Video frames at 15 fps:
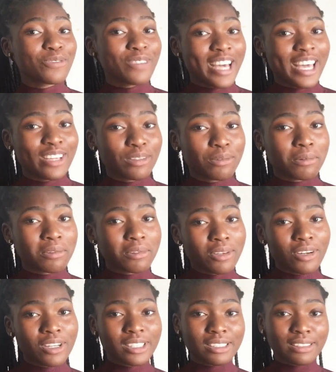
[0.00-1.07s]
fight though.
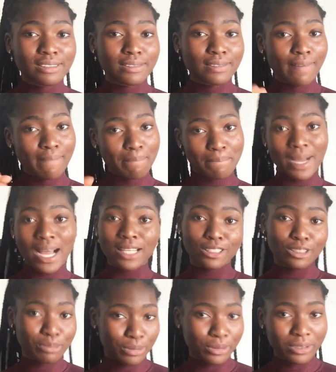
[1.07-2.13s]
All these
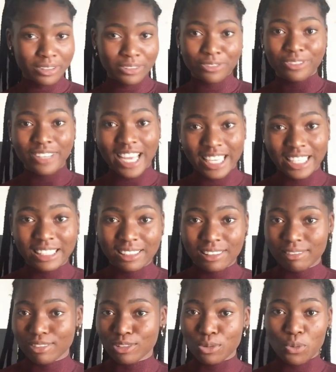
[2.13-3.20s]
fast boss fights,
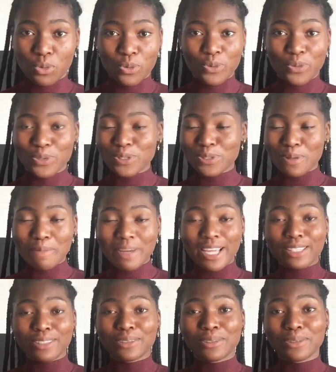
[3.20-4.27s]
it's not
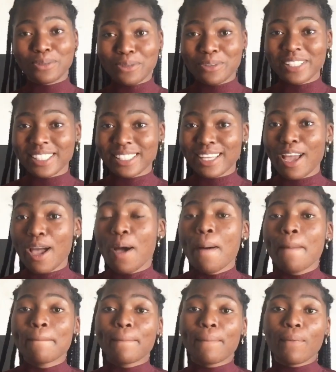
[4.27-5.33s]
my doing.
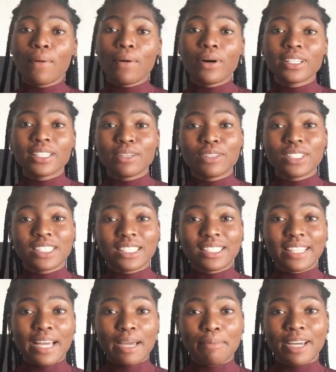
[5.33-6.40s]
But there was a
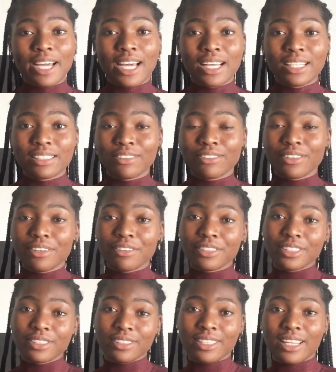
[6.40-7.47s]
time I had a
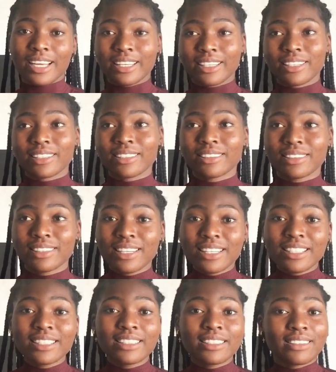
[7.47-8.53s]
very, like,
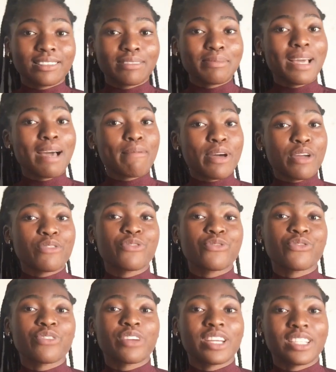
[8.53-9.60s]
me and my
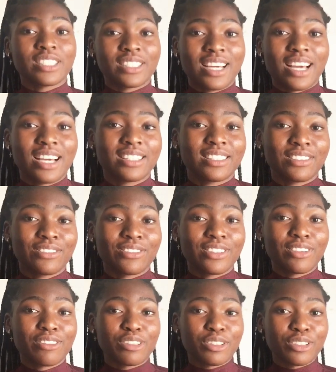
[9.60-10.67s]
friend had a
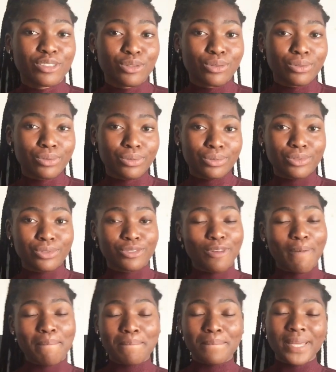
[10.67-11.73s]
very
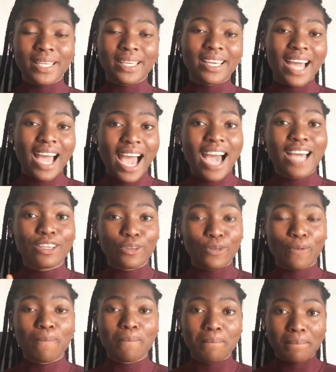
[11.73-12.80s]
big
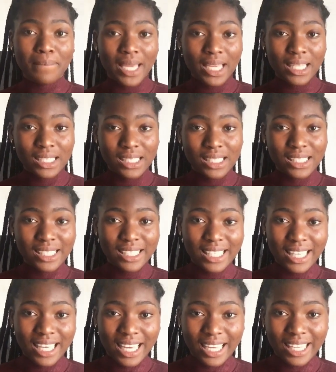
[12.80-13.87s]
argument,
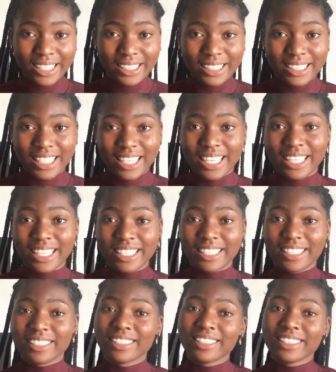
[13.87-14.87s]
guys. Like,